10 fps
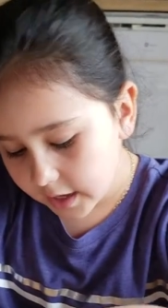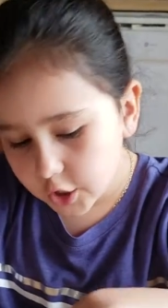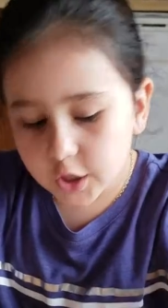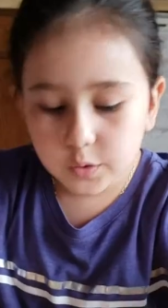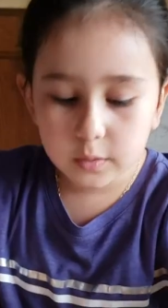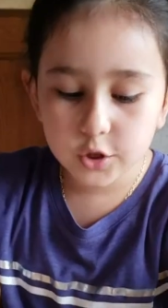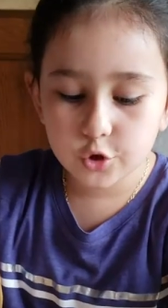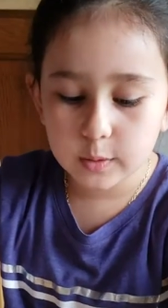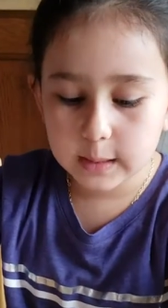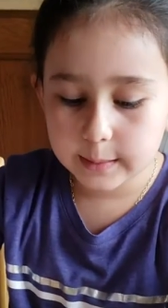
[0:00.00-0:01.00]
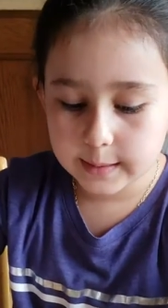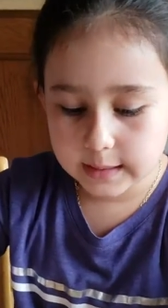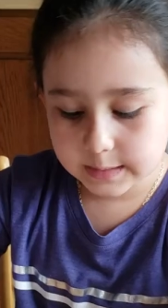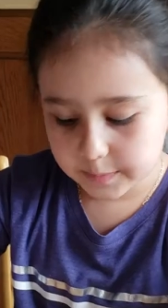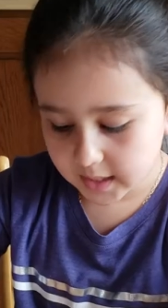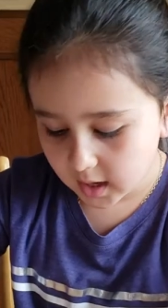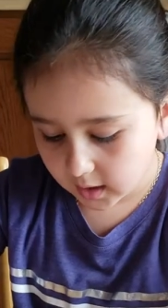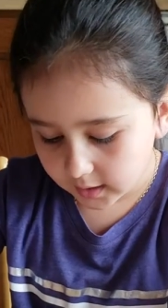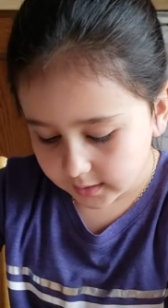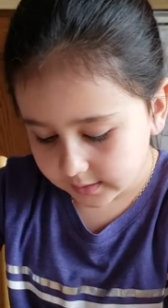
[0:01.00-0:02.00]
just was doing this
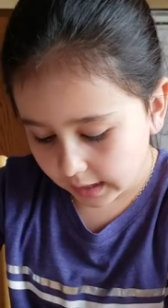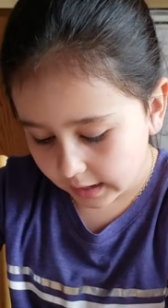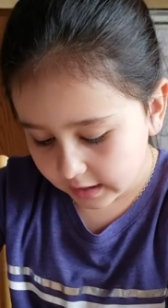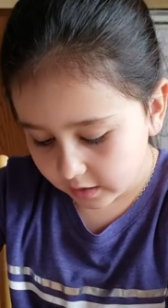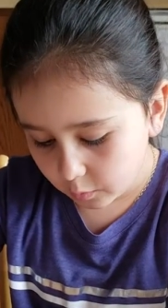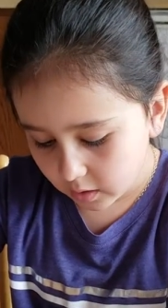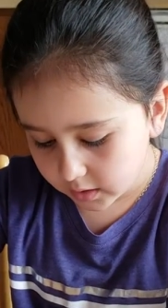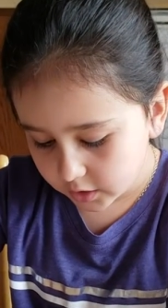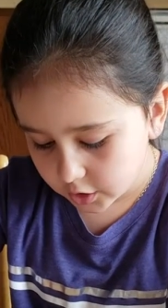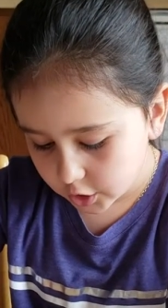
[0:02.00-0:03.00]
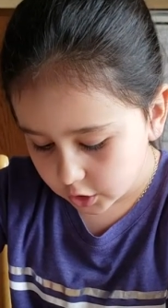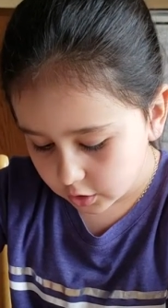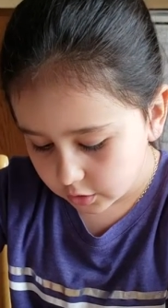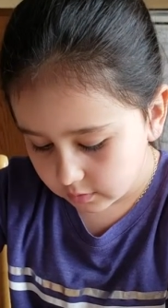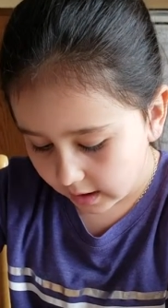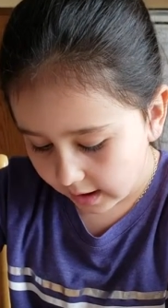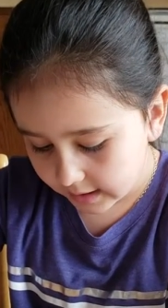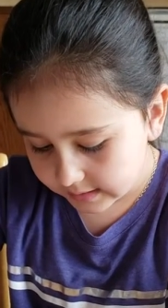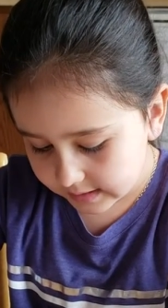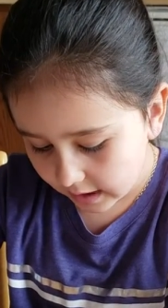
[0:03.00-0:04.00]
because I wanted to show you
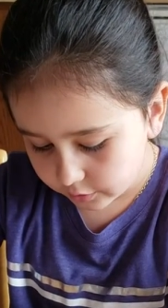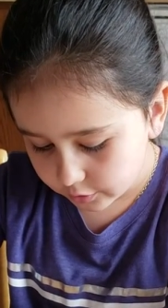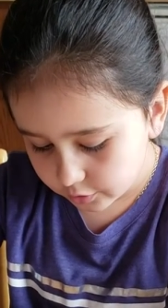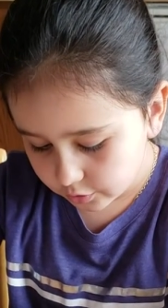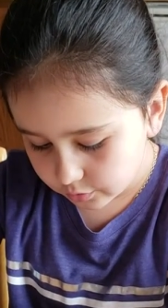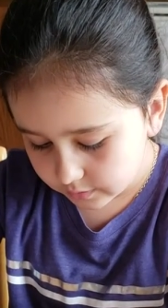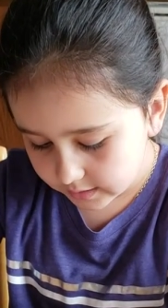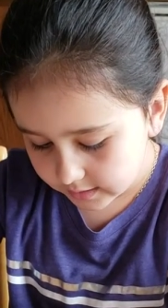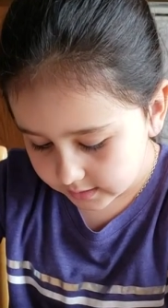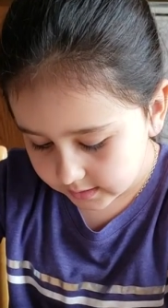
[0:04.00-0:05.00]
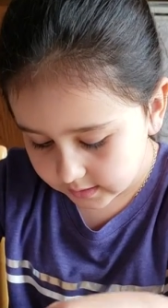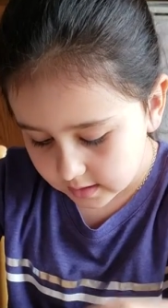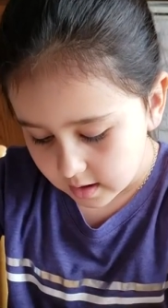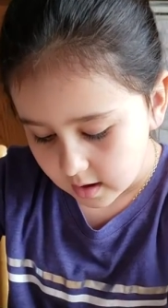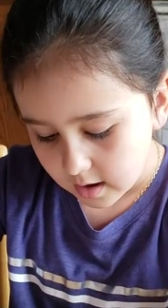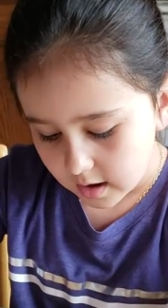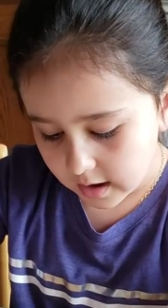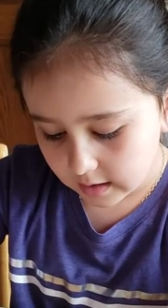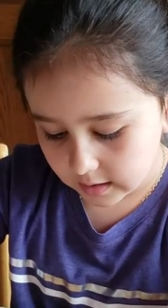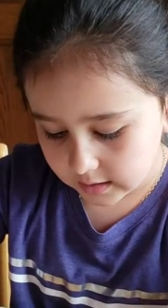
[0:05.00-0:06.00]
guys how to do this,
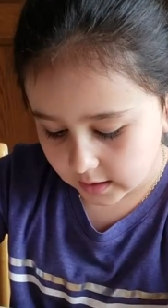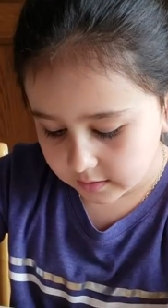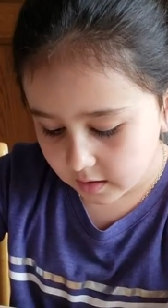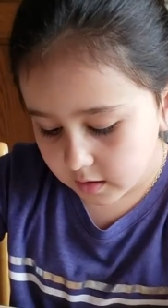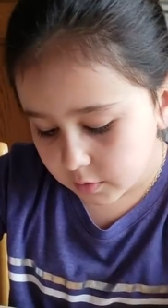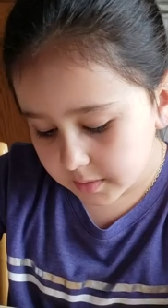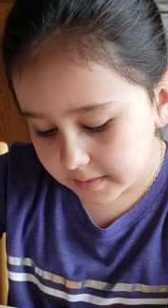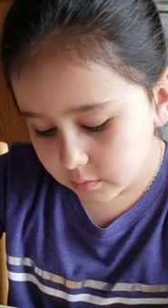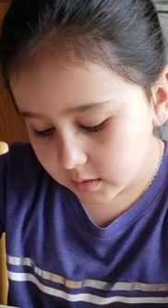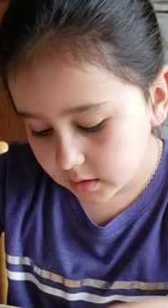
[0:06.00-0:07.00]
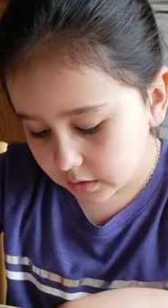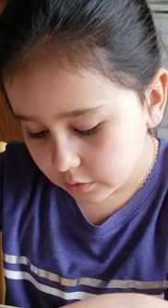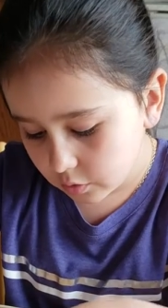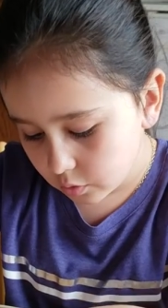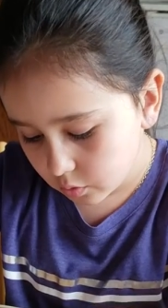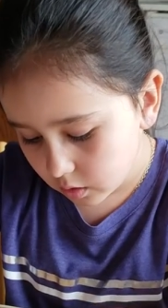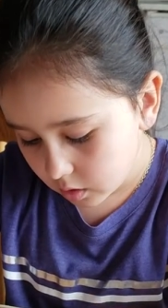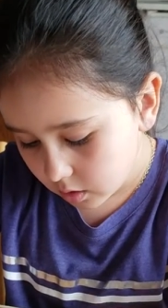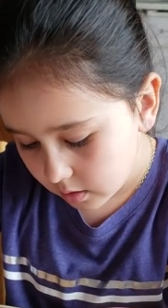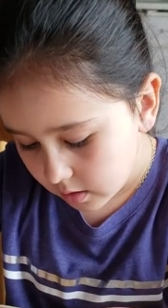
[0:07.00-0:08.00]
and I thought it would be really
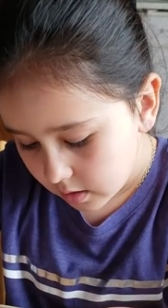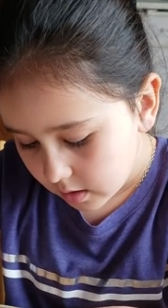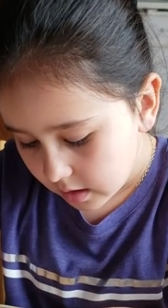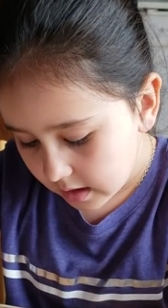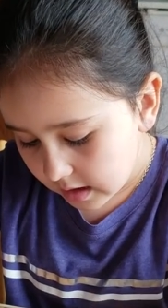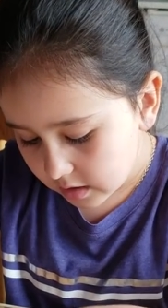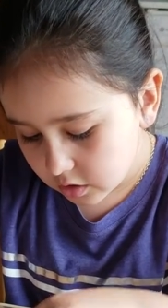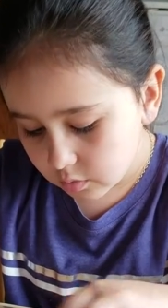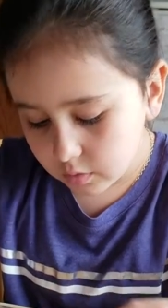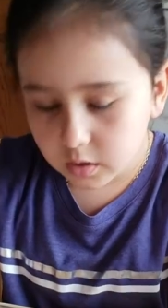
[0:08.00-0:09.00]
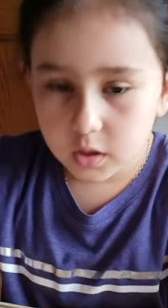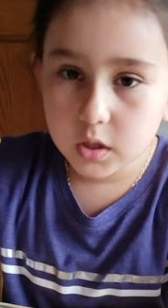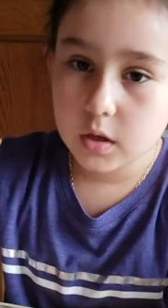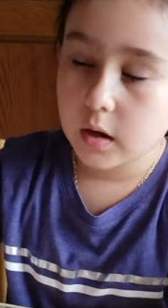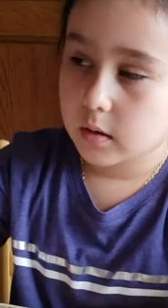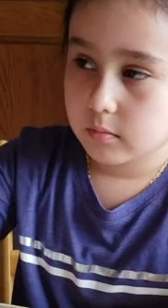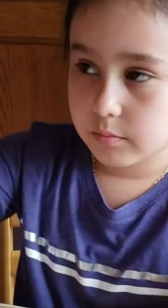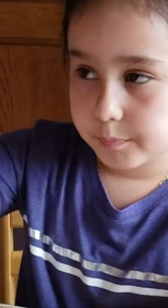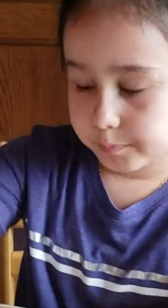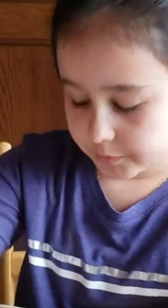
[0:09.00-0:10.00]
cool. And you would
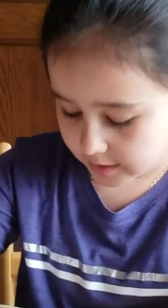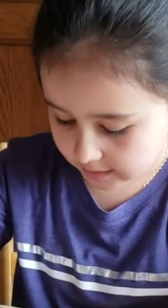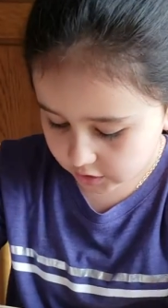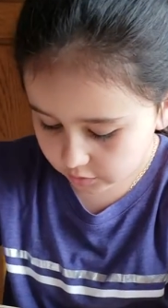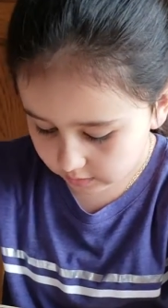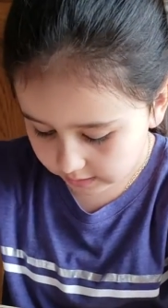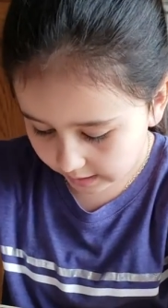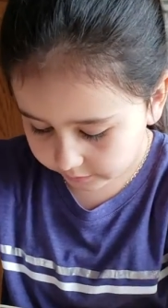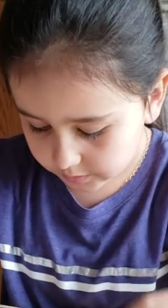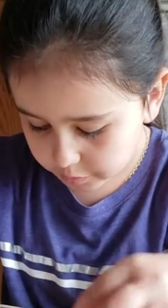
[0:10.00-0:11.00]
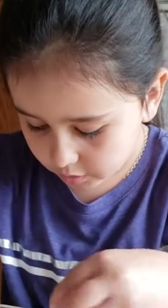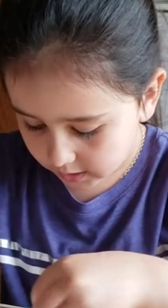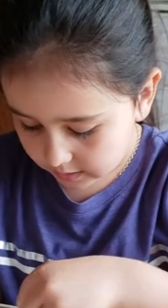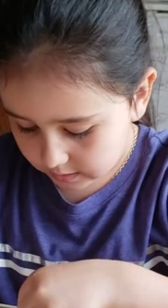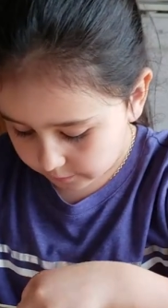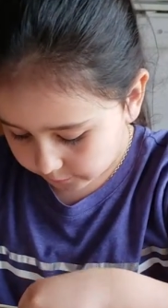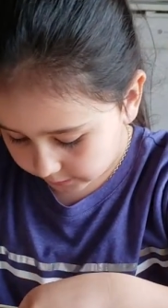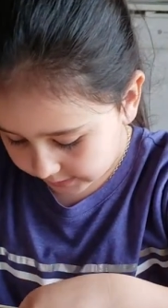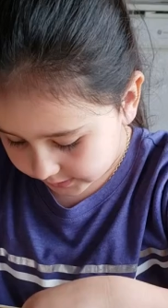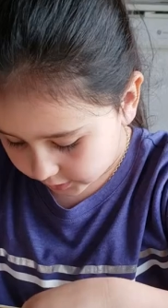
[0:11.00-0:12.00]
and then you would have to put it in the
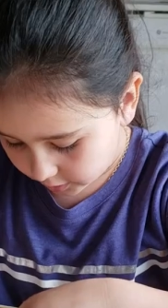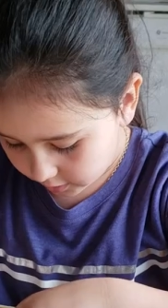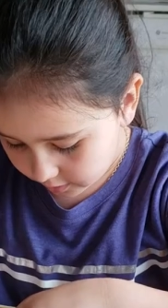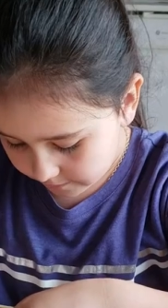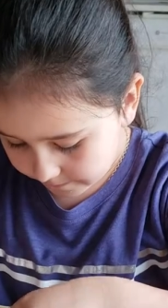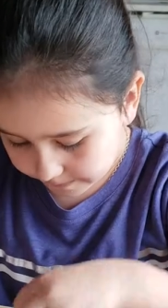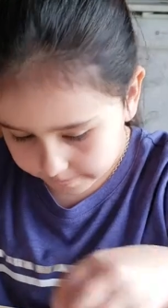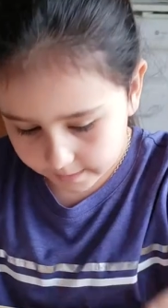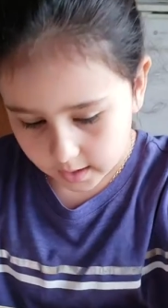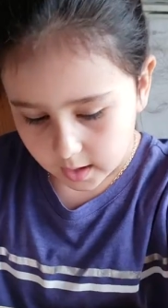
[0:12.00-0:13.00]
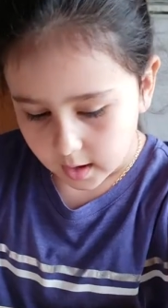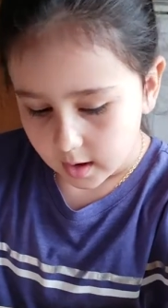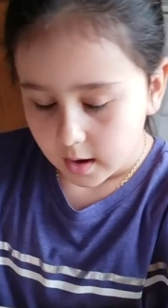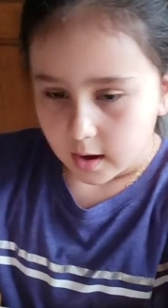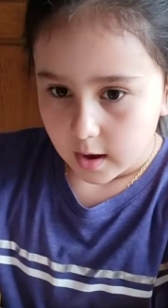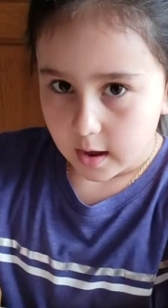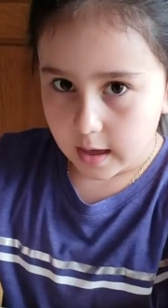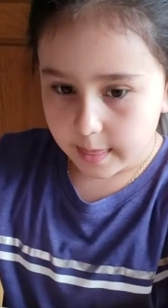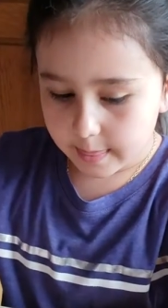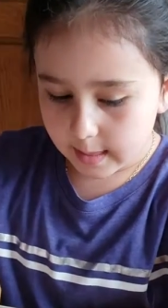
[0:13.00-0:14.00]
freezer.
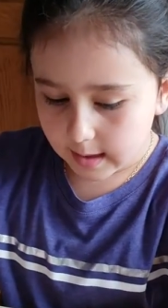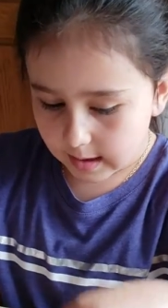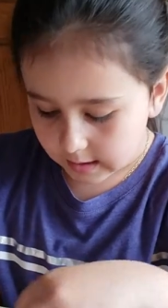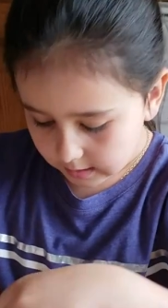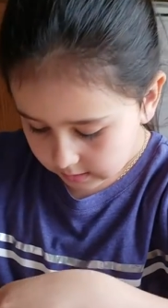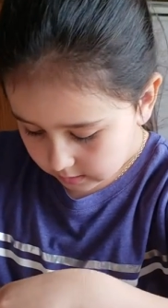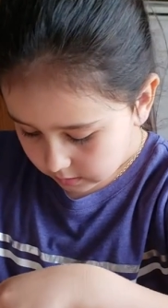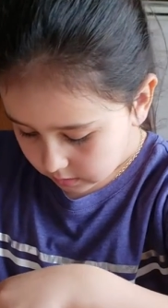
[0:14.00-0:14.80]
And then...